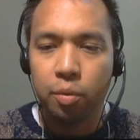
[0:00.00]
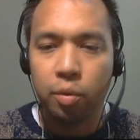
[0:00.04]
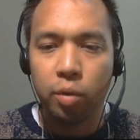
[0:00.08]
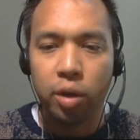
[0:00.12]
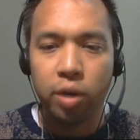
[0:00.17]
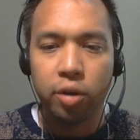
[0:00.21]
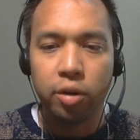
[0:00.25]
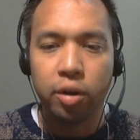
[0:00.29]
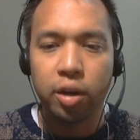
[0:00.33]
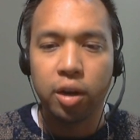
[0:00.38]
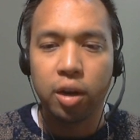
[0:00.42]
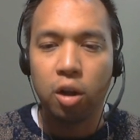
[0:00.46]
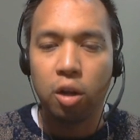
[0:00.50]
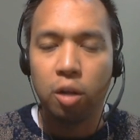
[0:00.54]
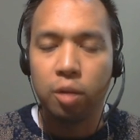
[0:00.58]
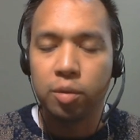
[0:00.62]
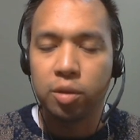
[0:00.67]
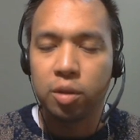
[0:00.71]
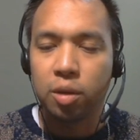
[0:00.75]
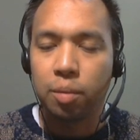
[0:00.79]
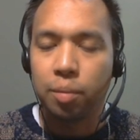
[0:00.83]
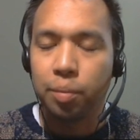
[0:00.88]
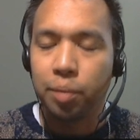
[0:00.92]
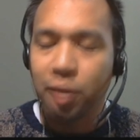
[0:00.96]
rendering it
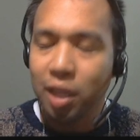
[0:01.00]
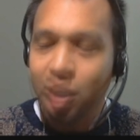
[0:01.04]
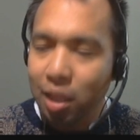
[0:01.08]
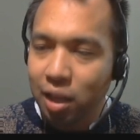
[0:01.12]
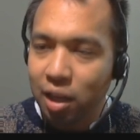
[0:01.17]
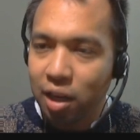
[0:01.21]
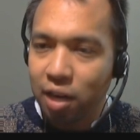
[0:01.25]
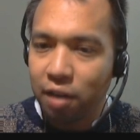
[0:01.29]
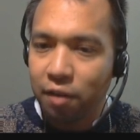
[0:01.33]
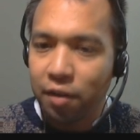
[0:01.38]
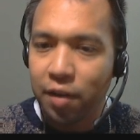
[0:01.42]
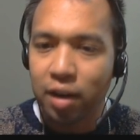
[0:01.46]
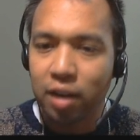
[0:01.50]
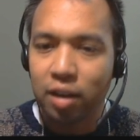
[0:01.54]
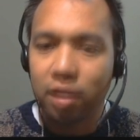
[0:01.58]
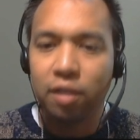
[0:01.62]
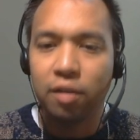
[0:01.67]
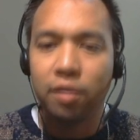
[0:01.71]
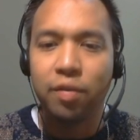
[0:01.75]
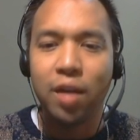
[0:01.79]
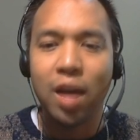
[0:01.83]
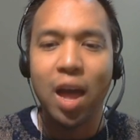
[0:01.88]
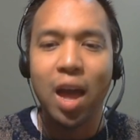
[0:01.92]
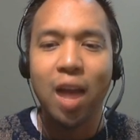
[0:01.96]
almost completely
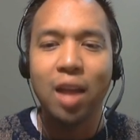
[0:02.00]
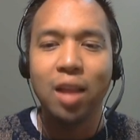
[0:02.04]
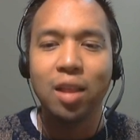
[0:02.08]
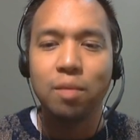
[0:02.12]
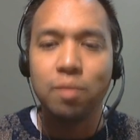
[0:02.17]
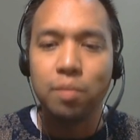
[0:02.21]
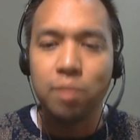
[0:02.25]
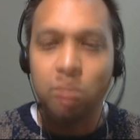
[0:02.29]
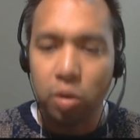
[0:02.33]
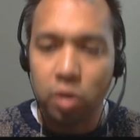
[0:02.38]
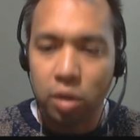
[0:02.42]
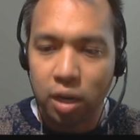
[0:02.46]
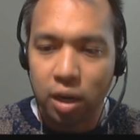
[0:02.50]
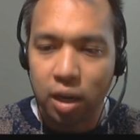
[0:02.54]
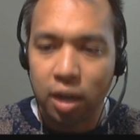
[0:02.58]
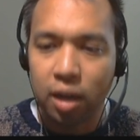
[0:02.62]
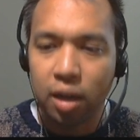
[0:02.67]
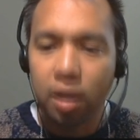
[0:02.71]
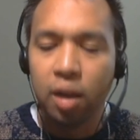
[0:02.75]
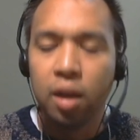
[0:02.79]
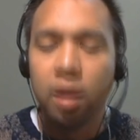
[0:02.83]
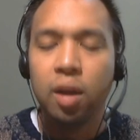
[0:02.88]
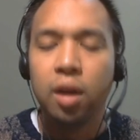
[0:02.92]
ineffective. And immunity.